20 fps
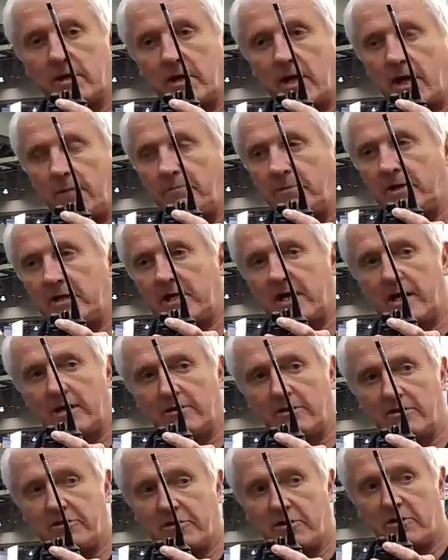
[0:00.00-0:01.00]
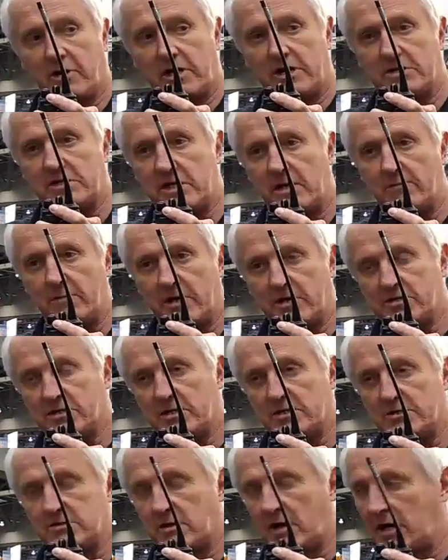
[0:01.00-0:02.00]
up and down 30-some
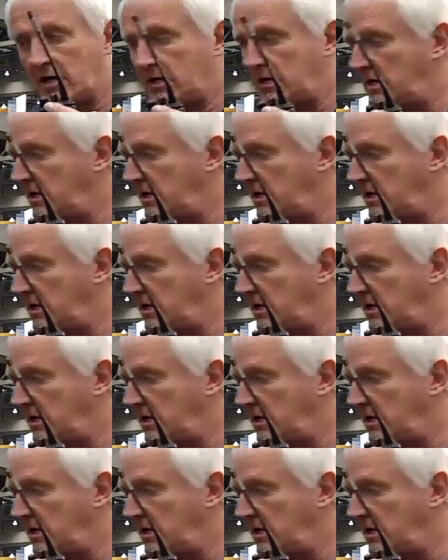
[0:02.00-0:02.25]
inches, right?